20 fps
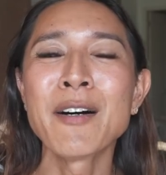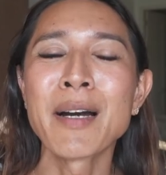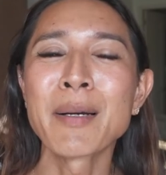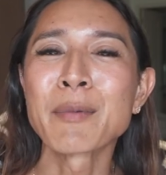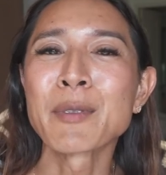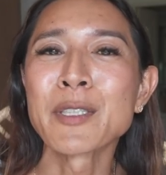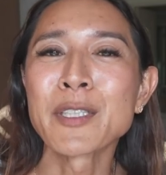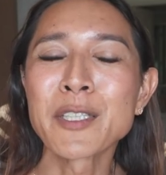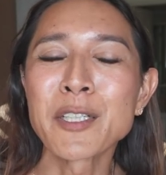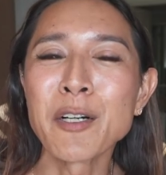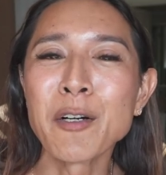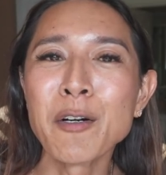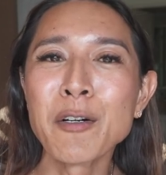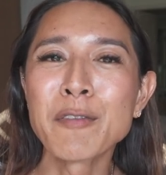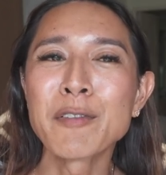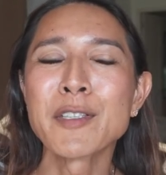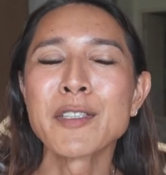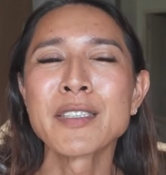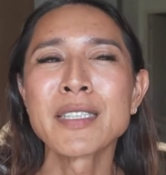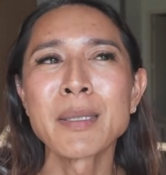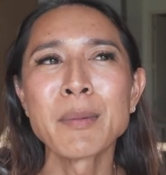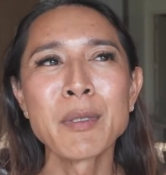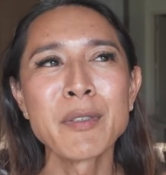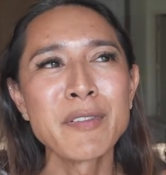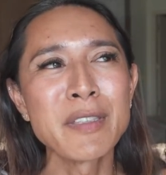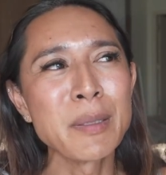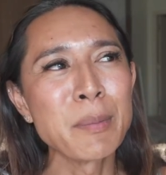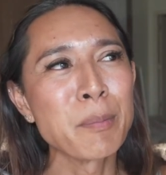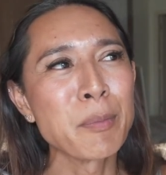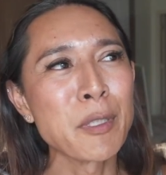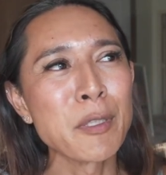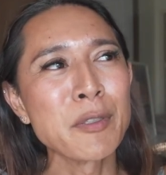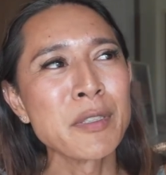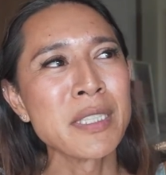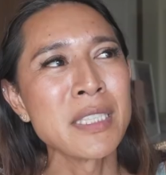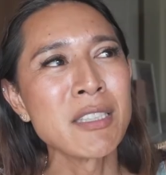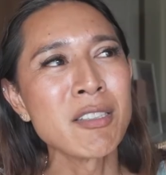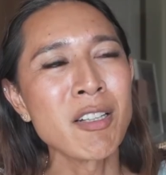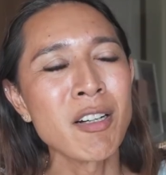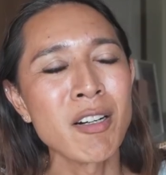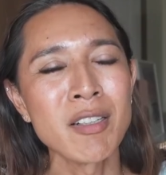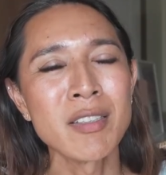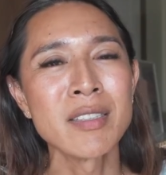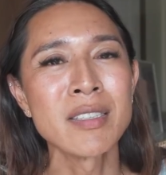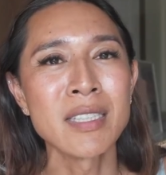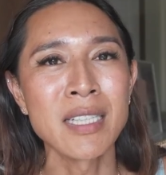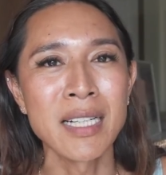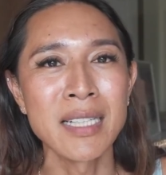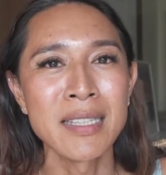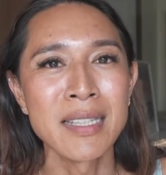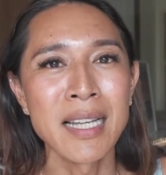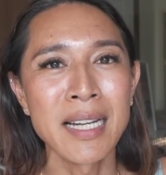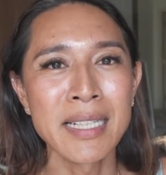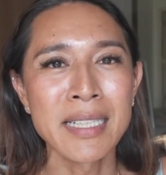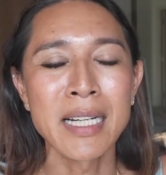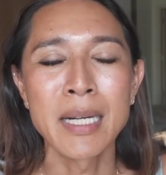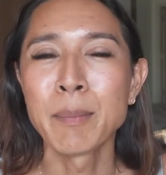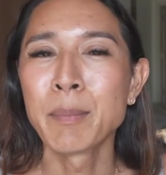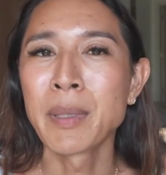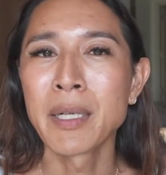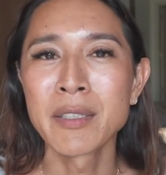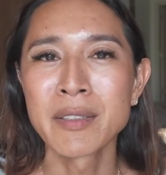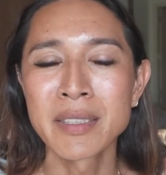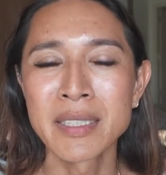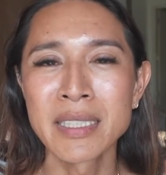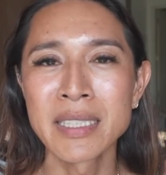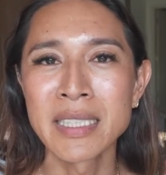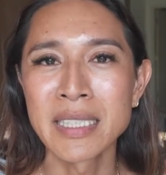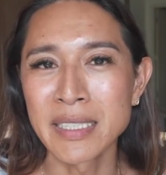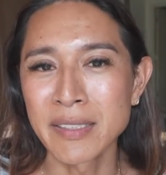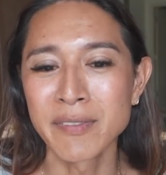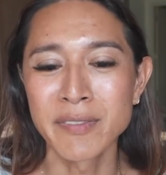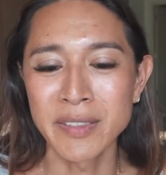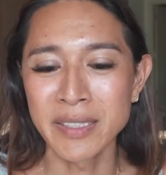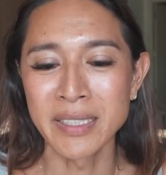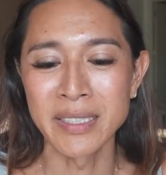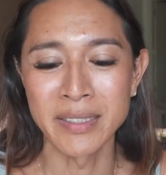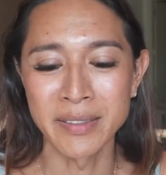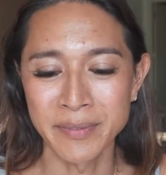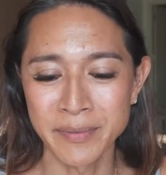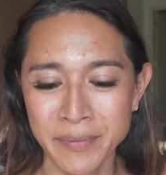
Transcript: I'm gonna go over some of the pros and cons I like about the EV.